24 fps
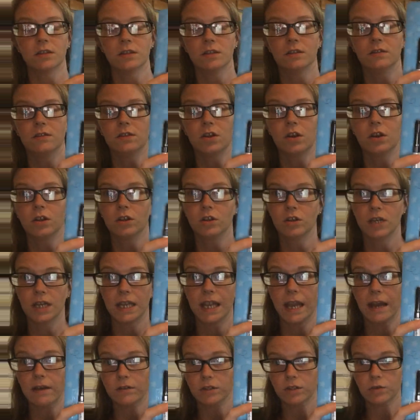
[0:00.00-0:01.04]
to start
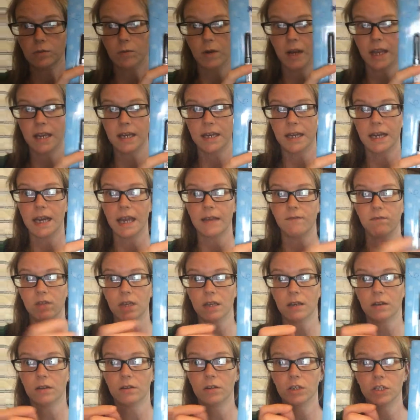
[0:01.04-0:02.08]
learning how to write and
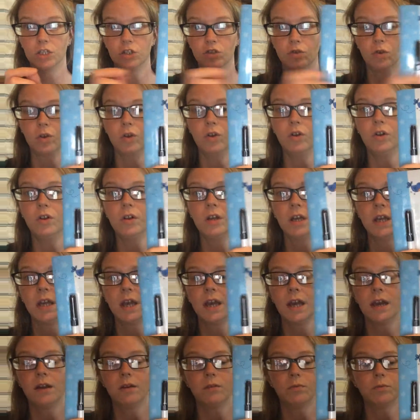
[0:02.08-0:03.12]
having control
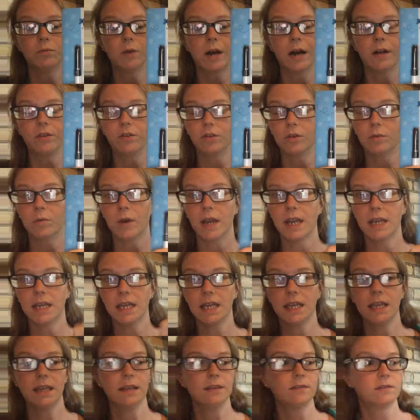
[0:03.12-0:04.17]
while they're
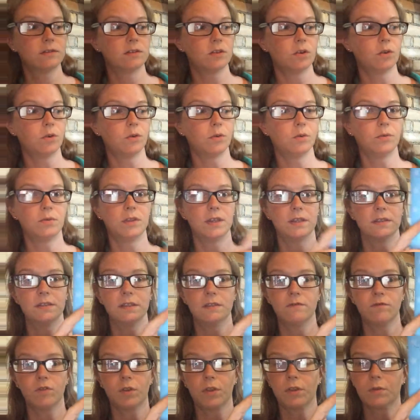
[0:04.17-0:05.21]
writing. So this
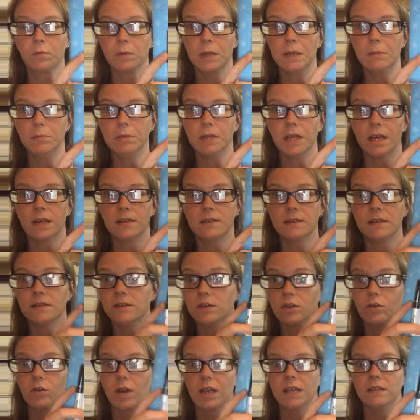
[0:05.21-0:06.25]
is for 3+.
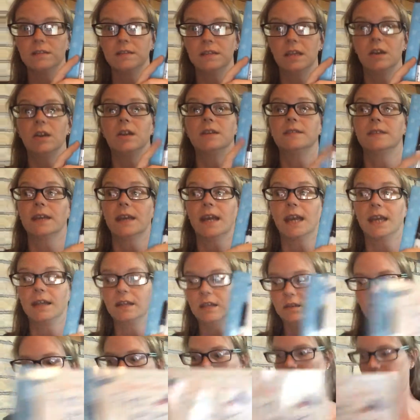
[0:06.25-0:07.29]
It's a great series. I
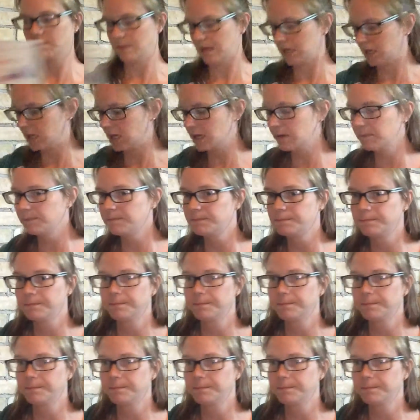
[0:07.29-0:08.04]
highly recommend it.